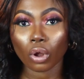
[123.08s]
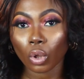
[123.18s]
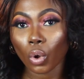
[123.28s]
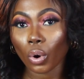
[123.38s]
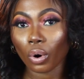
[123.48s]

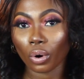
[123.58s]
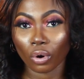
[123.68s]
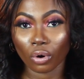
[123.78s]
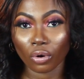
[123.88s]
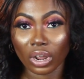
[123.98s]
color
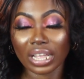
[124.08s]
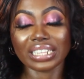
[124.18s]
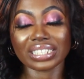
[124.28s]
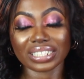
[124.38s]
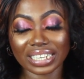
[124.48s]
or
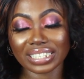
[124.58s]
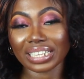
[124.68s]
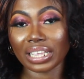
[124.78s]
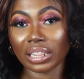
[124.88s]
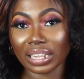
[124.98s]
tint
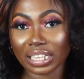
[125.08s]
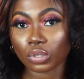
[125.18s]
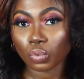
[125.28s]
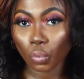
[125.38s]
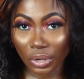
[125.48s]
a
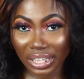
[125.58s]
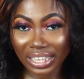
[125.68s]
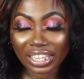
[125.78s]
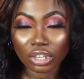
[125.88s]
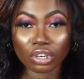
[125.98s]
lace
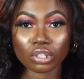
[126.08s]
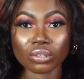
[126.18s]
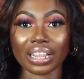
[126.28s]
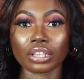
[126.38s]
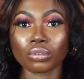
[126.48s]
wig, you need
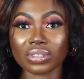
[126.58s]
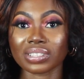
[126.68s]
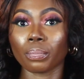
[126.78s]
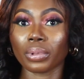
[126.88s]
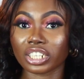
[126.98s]
to use
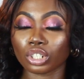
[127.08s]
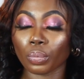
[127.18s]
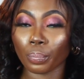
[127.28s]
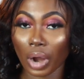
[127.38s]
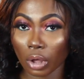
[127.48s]
the
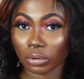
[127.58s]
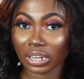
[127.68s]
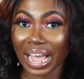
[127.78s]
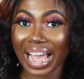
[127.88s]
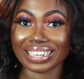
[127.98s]
bleaching
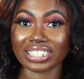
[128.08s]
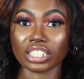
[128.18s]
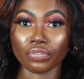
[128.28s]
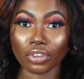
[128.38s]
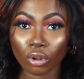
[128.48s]
powder and a
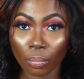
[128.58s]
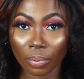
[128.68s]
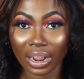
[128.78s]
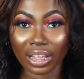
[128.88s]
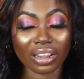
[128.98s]

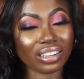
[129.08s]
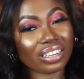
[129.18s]
developer,